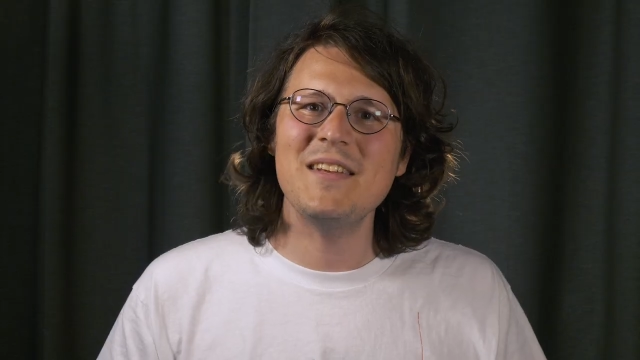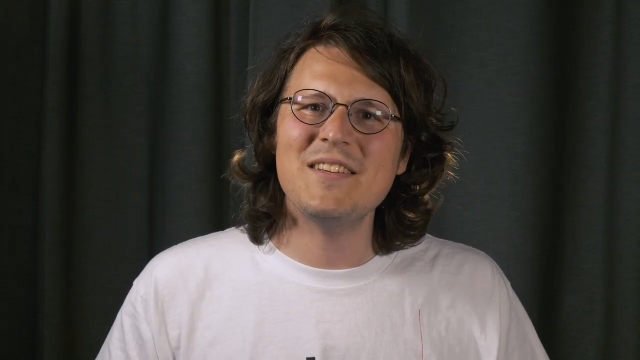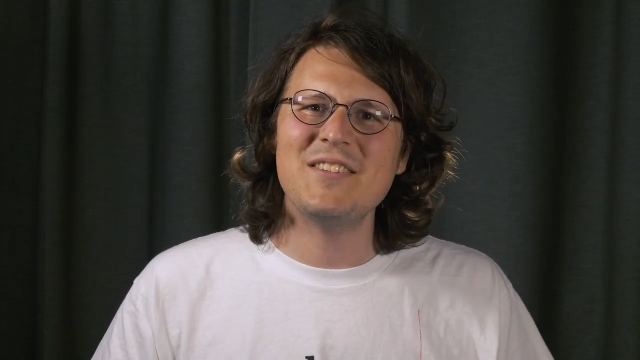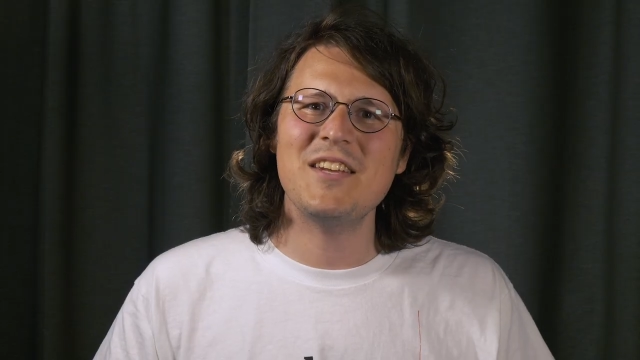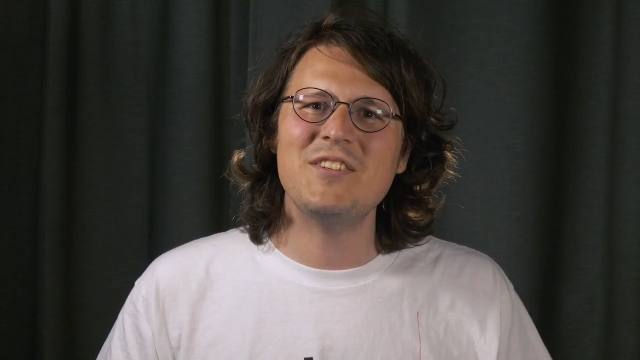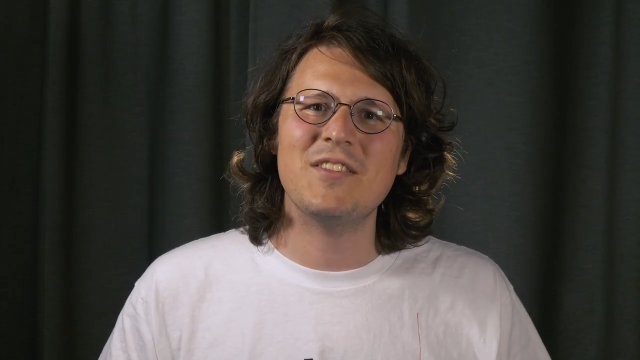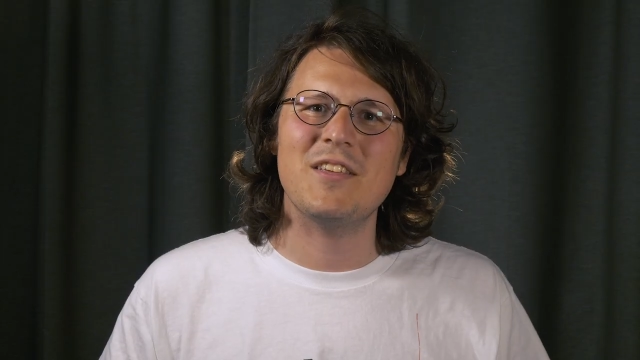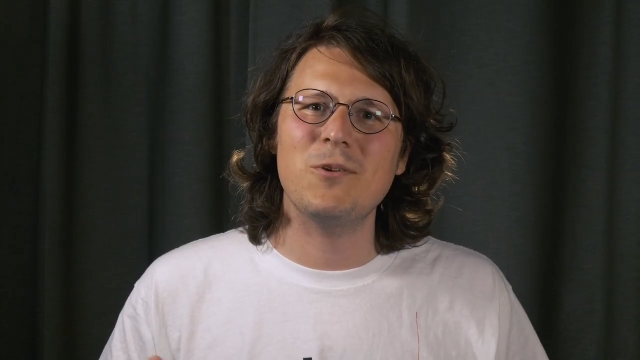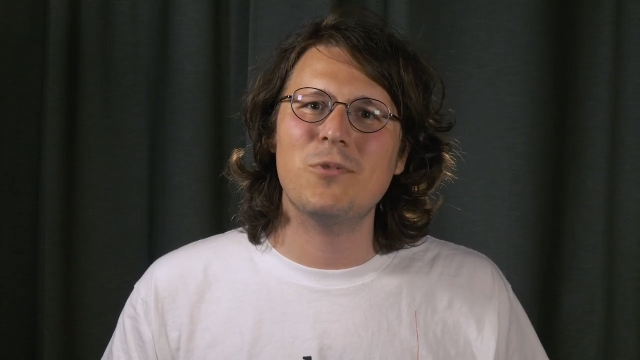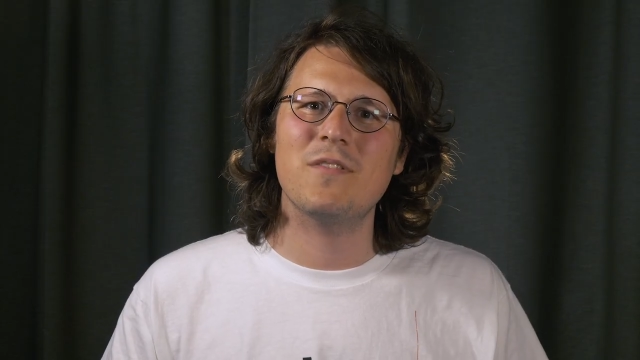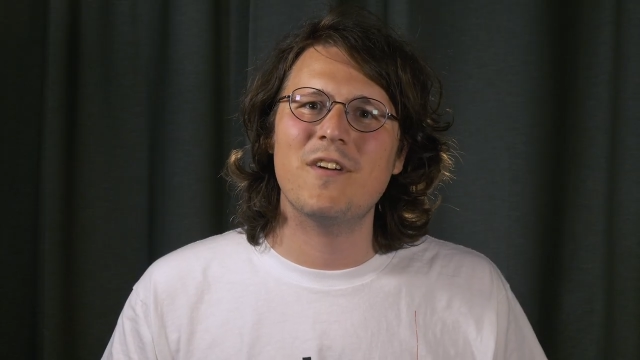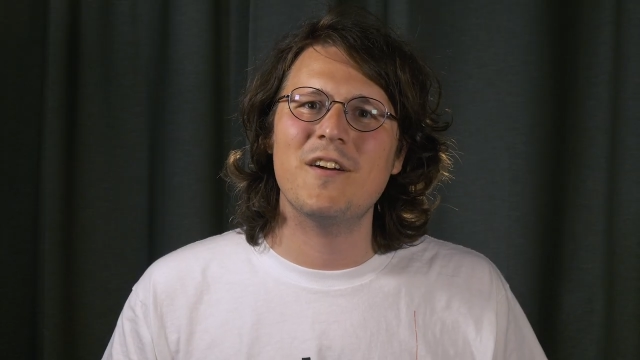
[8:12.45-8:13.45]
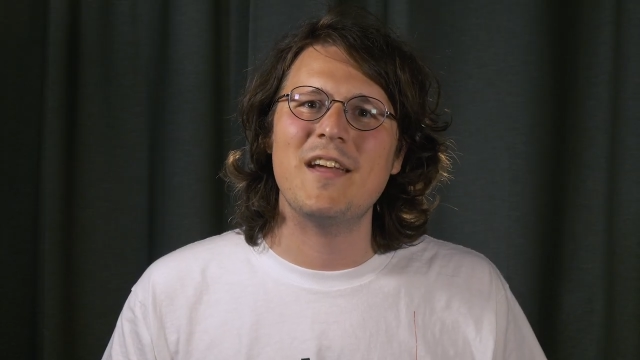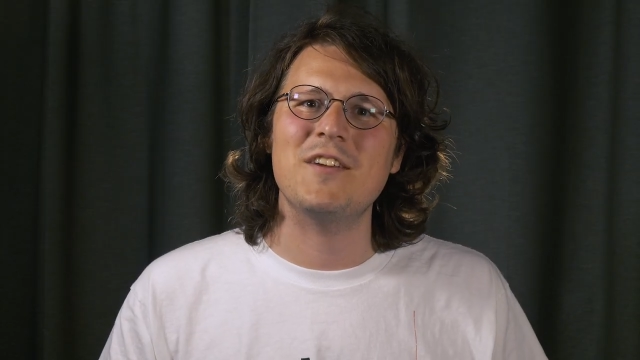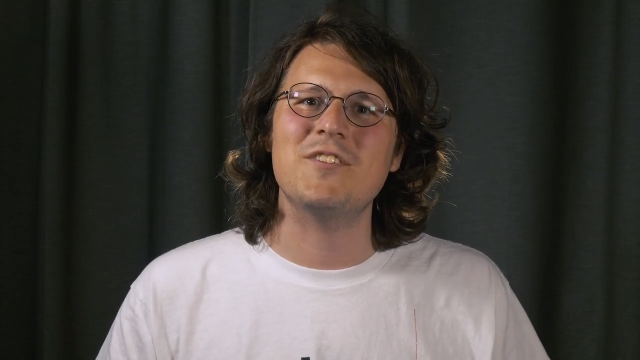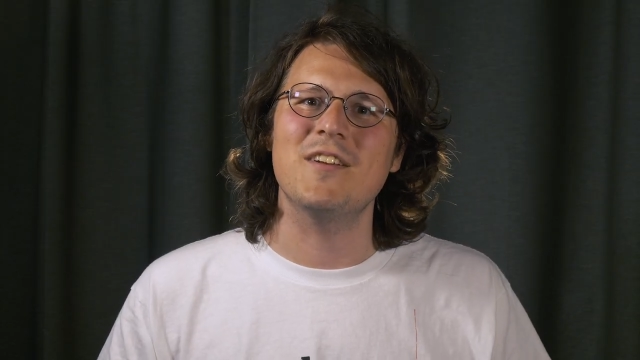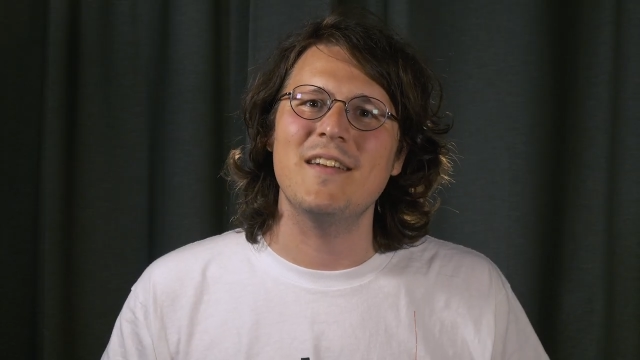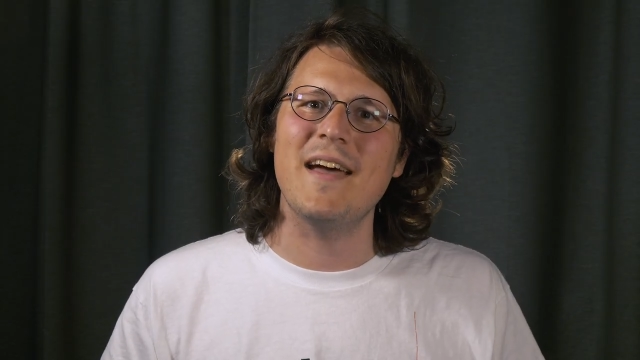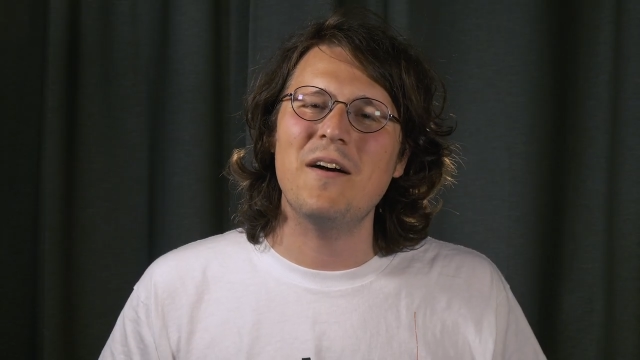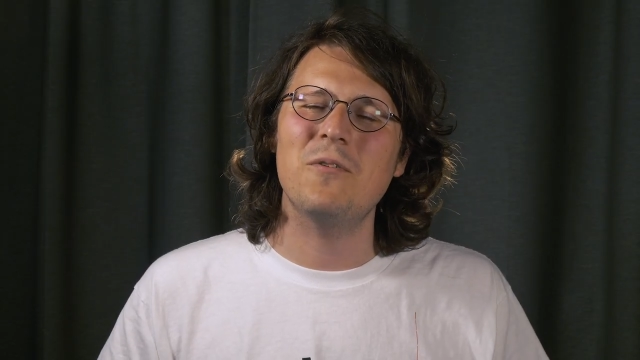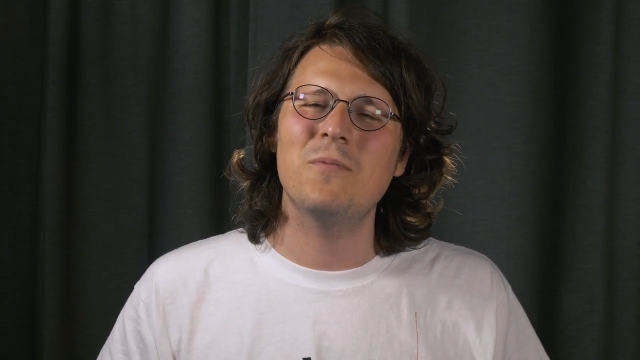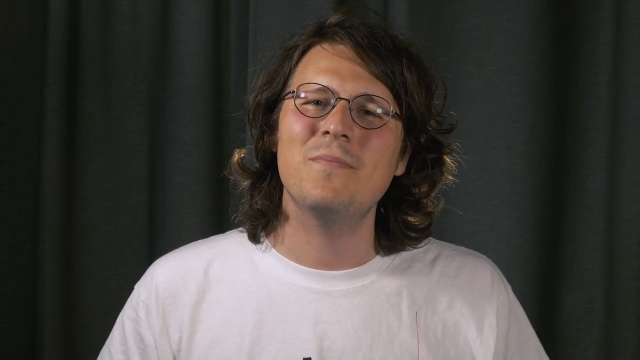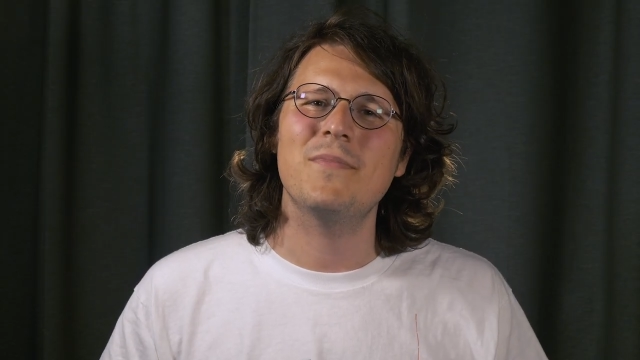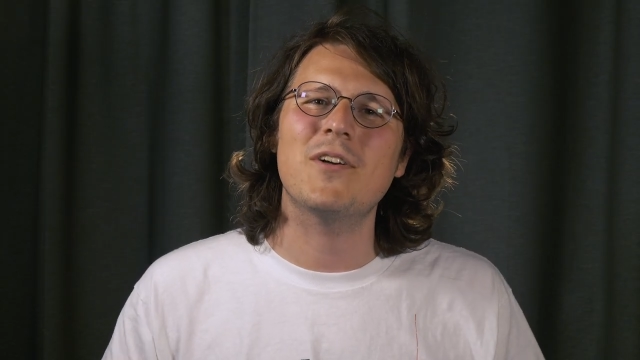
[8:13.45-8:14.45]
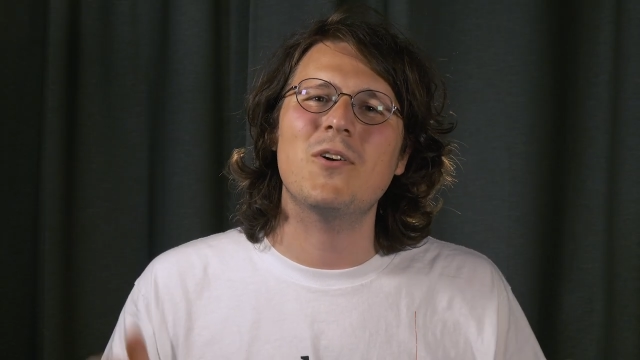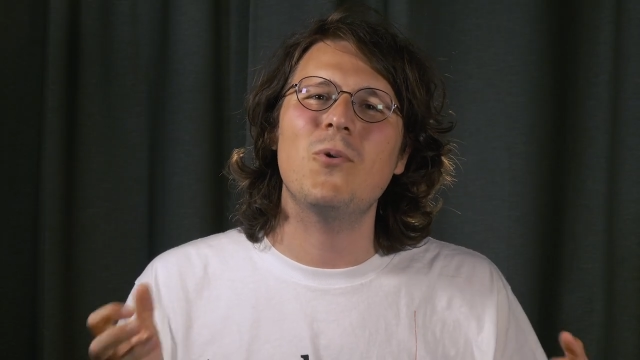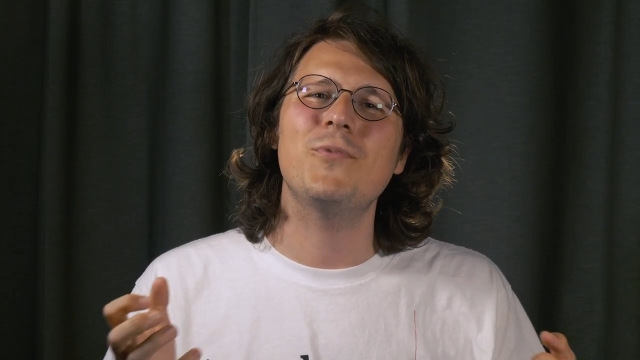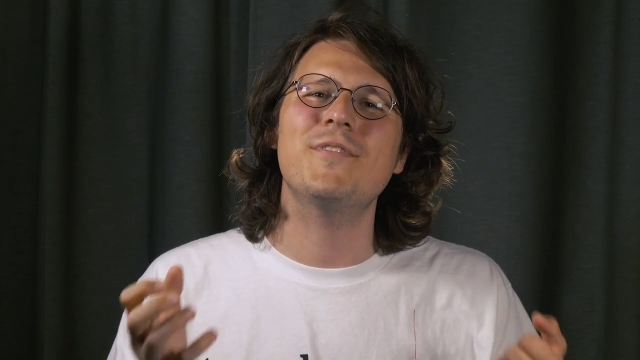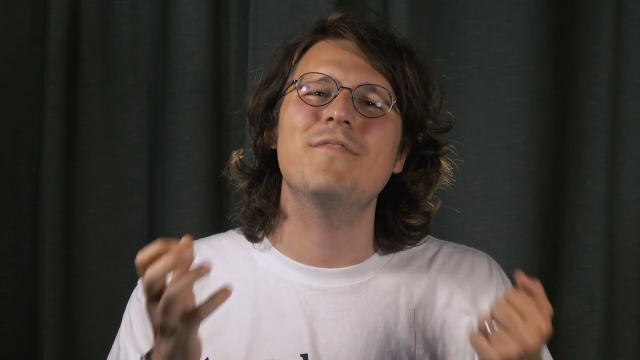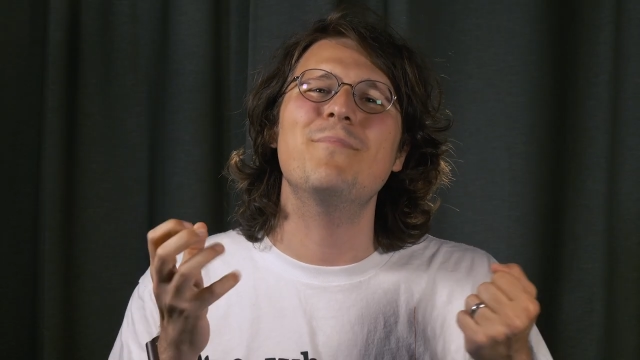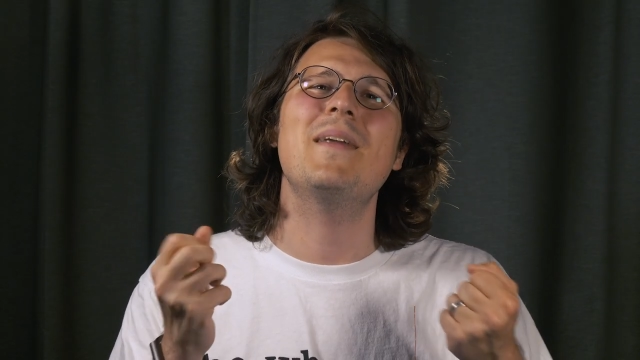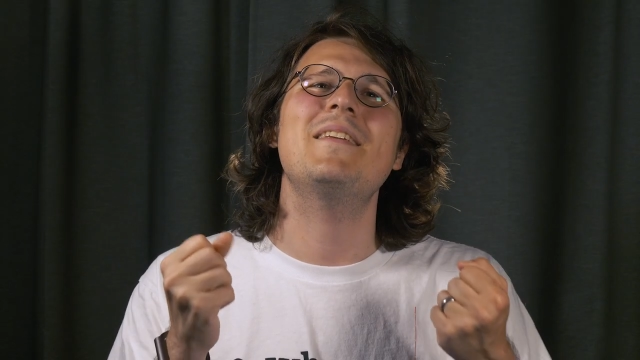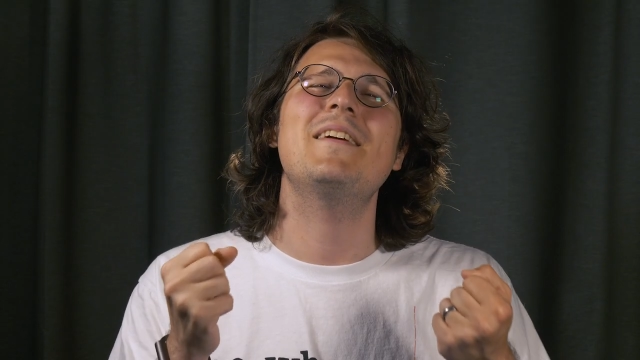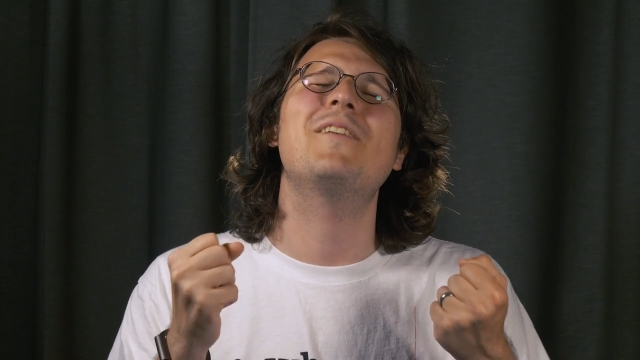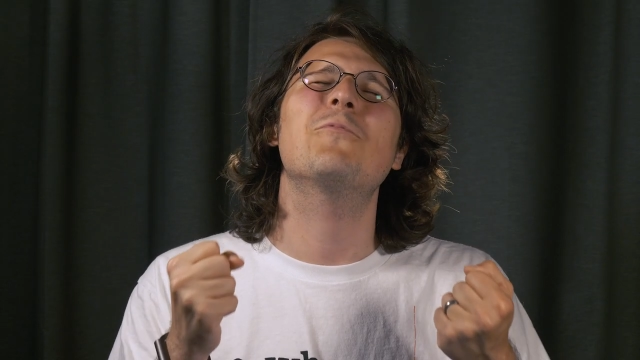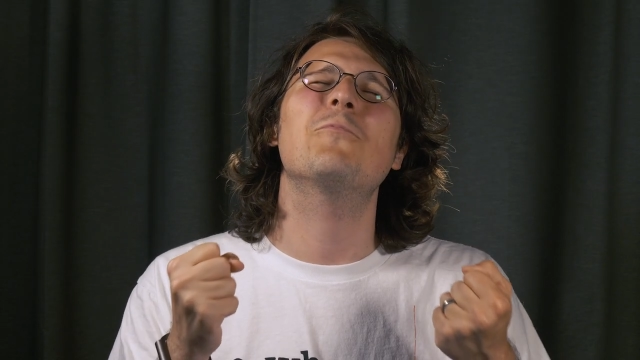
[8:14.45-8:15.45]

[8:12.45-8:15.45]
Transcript: Mindy is teaching the youth of our nation now. The cult of Mindy